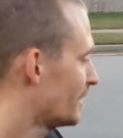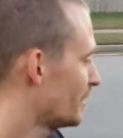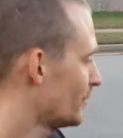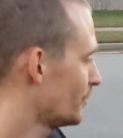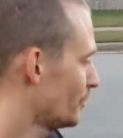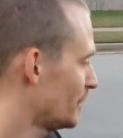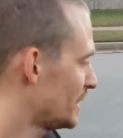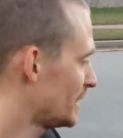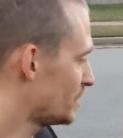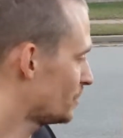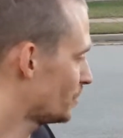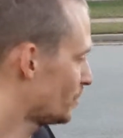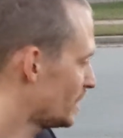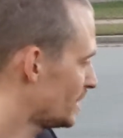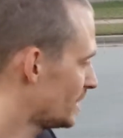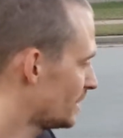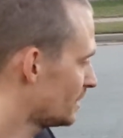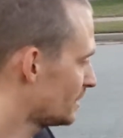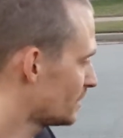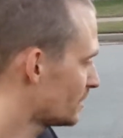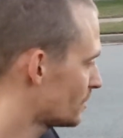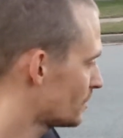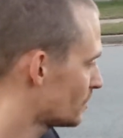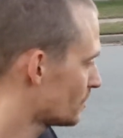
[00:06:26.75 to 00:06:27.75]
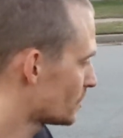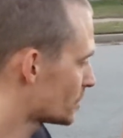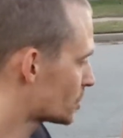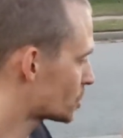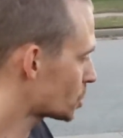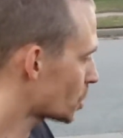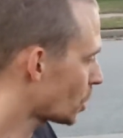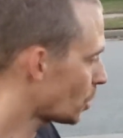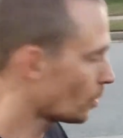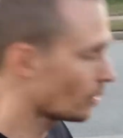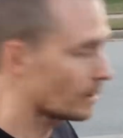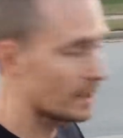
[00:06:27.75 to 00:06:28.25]
We
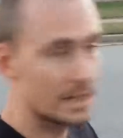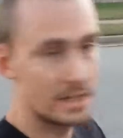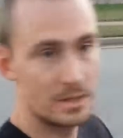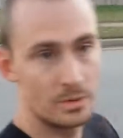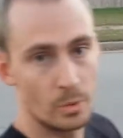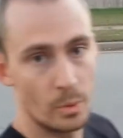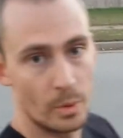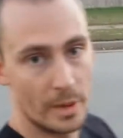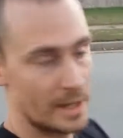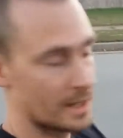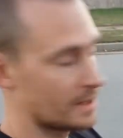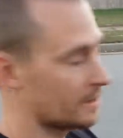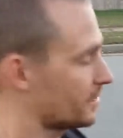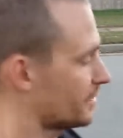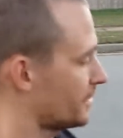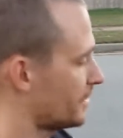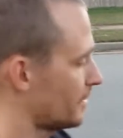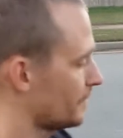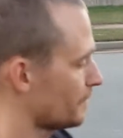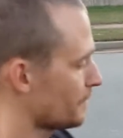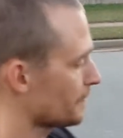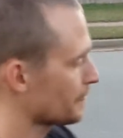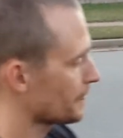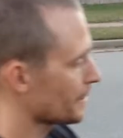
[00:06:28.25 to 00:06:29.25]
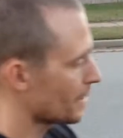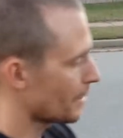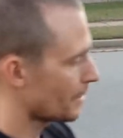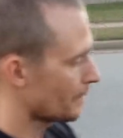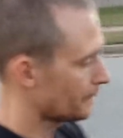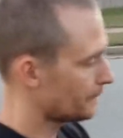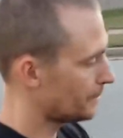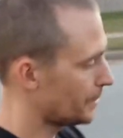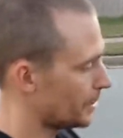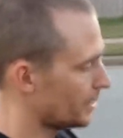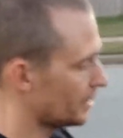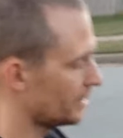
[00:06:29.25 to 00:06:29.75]
toyed with
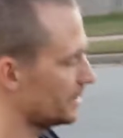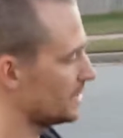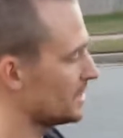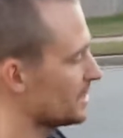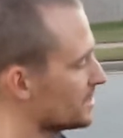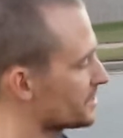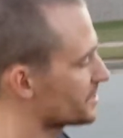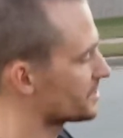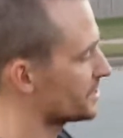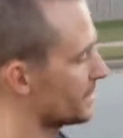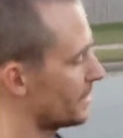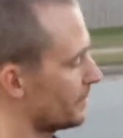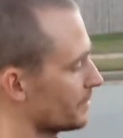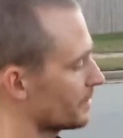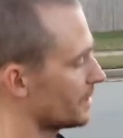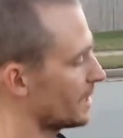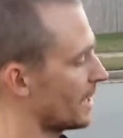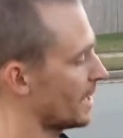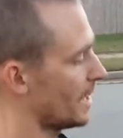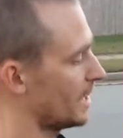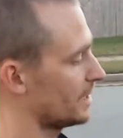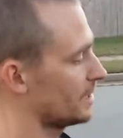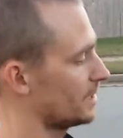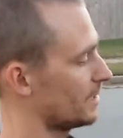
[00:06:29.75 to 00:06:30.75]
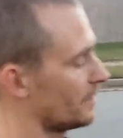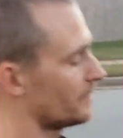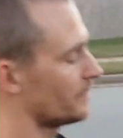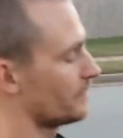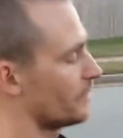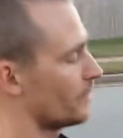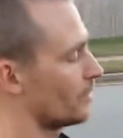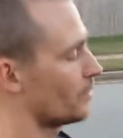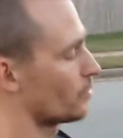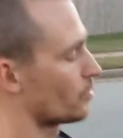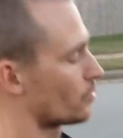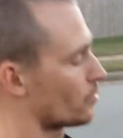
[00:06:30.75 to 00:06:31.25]
putting some kind
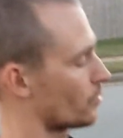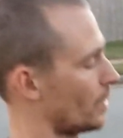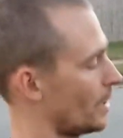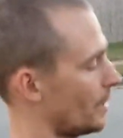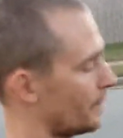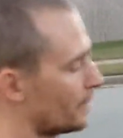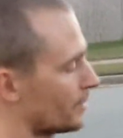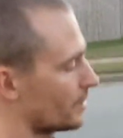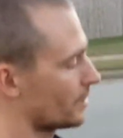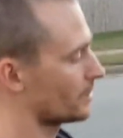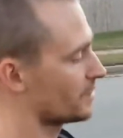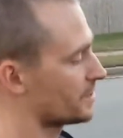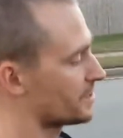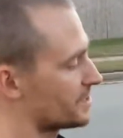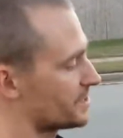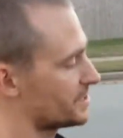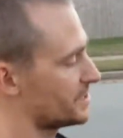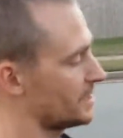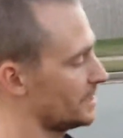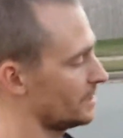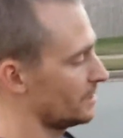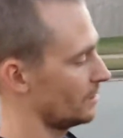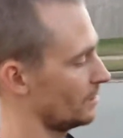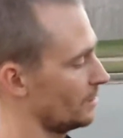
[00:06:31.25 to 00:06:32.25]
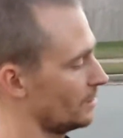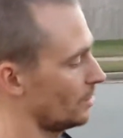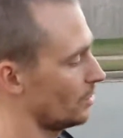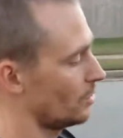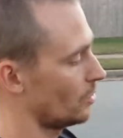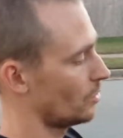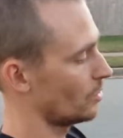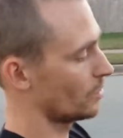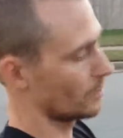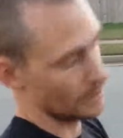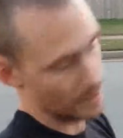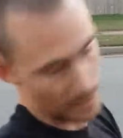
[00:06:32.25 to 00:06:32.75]
of rubber seal,
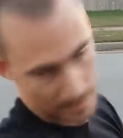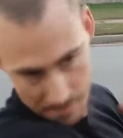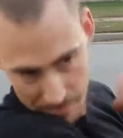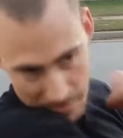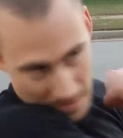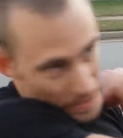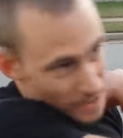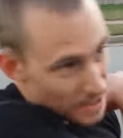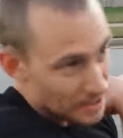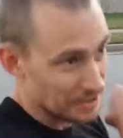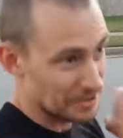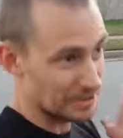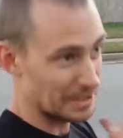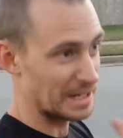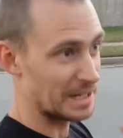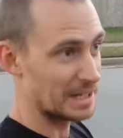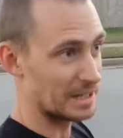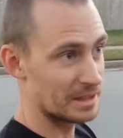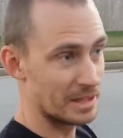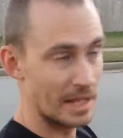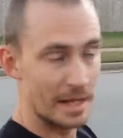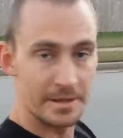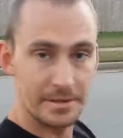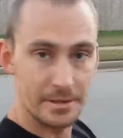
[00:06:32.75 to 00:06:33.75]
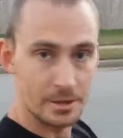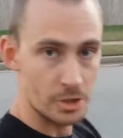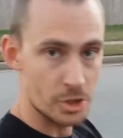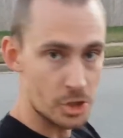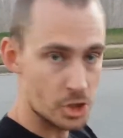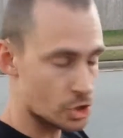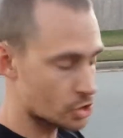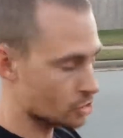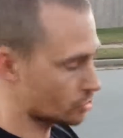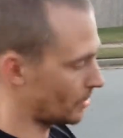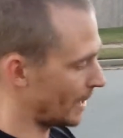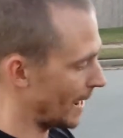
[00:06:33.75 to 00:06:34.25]
or I don't know, like a leather
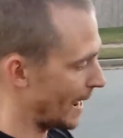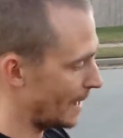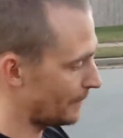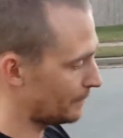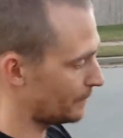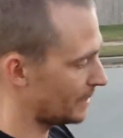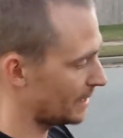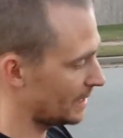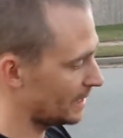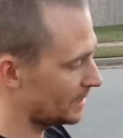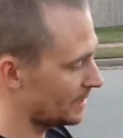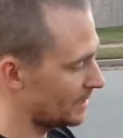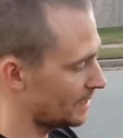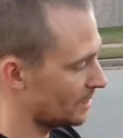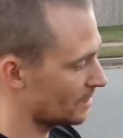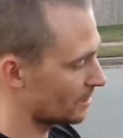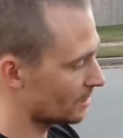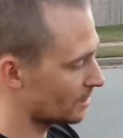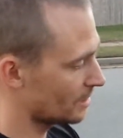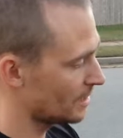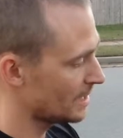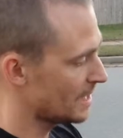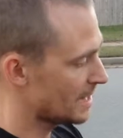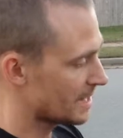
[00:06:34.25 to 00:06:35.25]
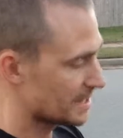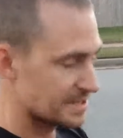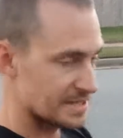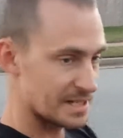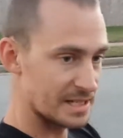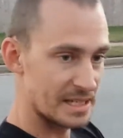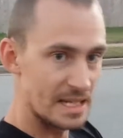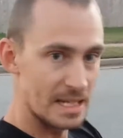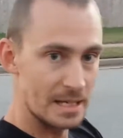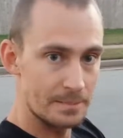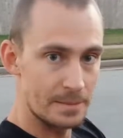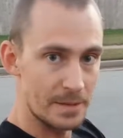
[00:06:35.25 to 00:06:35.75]
strap in here to
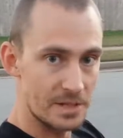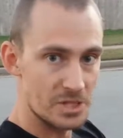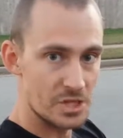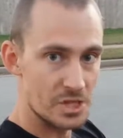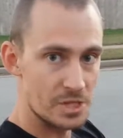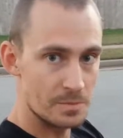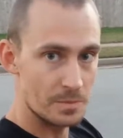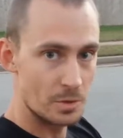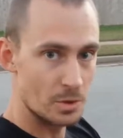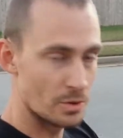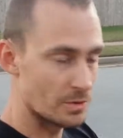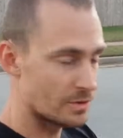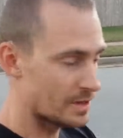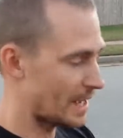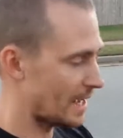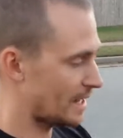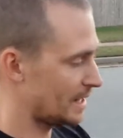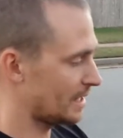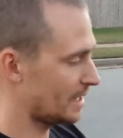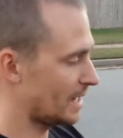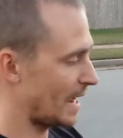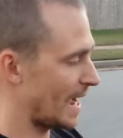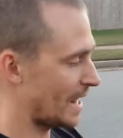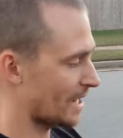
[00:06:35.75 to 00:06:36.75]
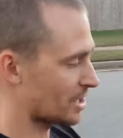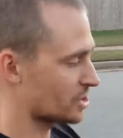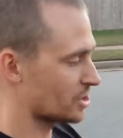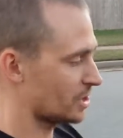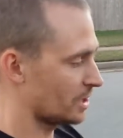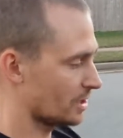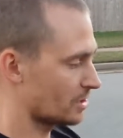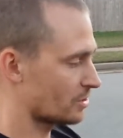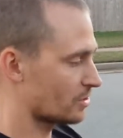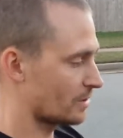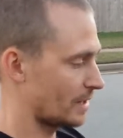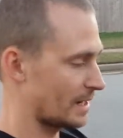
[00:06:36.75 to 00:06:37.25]
keep it smooth and it
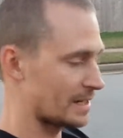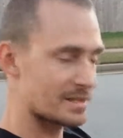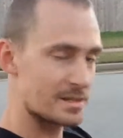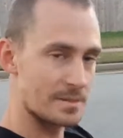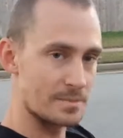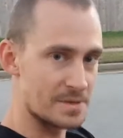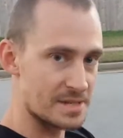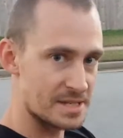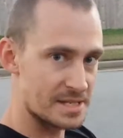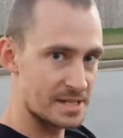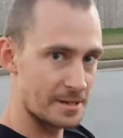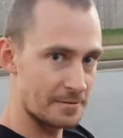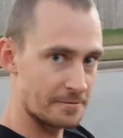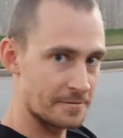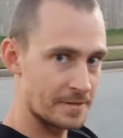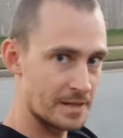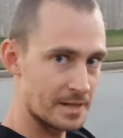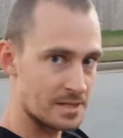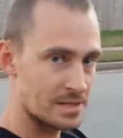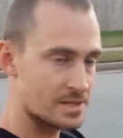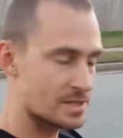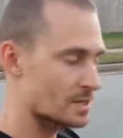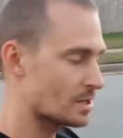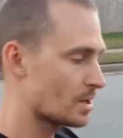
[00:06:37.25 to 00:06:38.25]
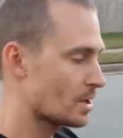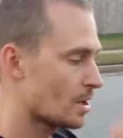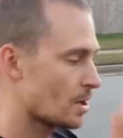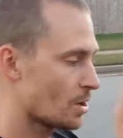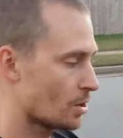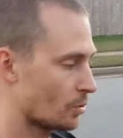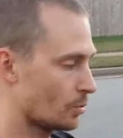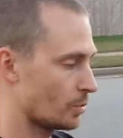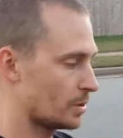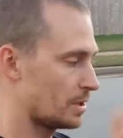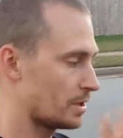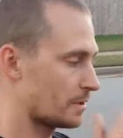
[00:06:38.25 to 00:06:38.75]
actually create some stiffness
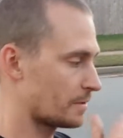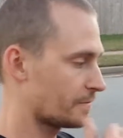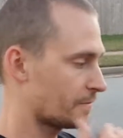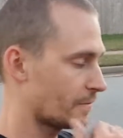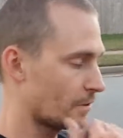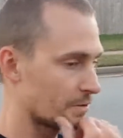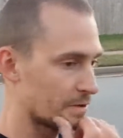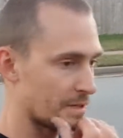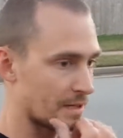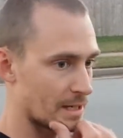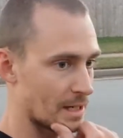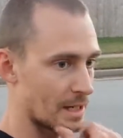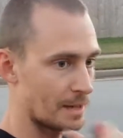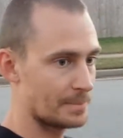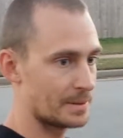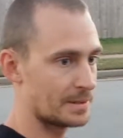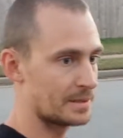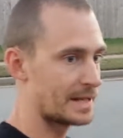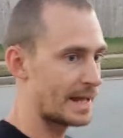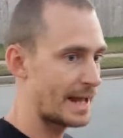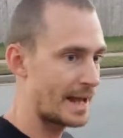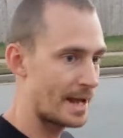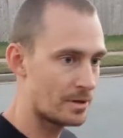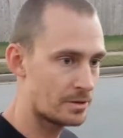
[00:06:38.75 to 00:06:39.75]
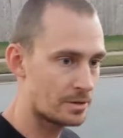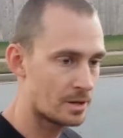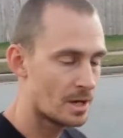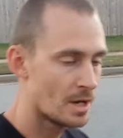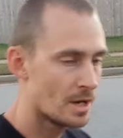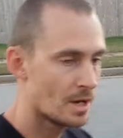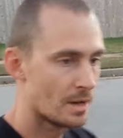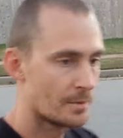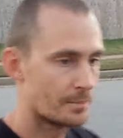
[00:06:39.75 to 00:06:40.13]
when you're folding it up and down.